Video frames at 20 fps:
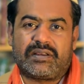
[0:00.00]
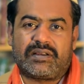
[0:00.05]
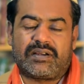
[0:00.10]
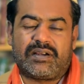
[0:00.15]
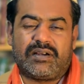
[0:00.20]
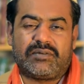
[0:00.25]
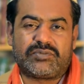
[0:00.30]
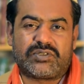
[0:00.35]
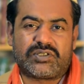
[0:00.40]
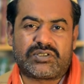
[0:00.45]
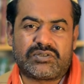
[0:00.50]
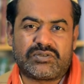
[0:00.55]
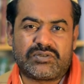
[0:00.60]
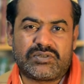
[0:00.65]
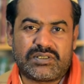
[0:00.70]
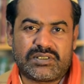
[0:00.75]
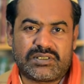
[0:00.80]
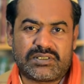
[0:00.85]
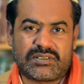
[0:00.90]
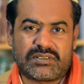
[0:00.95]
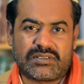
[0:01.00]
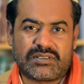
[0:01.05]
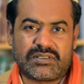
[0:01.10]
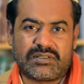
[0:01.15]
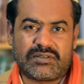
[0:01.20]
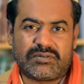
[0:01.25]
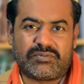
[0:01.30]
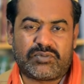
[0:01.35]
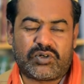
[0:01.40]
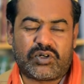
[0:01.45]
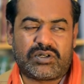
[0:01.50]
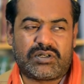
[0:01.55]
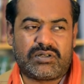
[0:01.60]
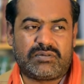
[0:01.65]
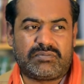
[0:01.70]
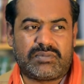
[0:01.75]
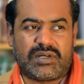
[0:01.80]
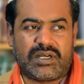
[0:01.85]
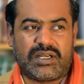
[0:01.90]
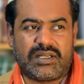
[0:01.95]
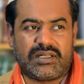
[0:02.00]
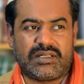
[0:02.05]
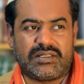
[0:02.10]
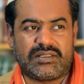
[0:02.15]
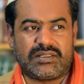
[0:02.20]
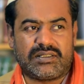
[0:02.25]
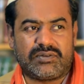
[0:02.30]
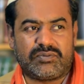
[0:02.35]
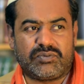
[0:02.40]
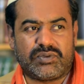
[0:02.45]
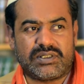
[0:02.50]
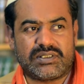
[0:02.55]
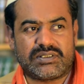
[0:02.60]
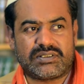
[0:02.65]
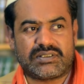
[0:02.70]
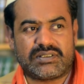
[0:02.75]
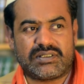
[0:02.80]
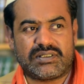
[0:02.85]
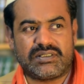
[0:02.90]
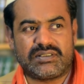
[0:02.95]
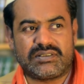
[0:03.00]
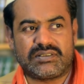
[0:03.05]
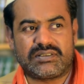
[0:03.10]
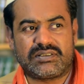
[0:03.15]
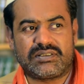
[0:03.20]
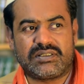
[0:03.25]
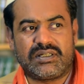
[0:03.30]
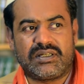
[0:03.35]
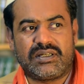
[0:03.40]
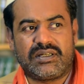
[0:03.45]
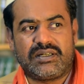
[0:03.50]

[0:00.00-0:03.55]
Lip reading: comes to this modern mind in the West is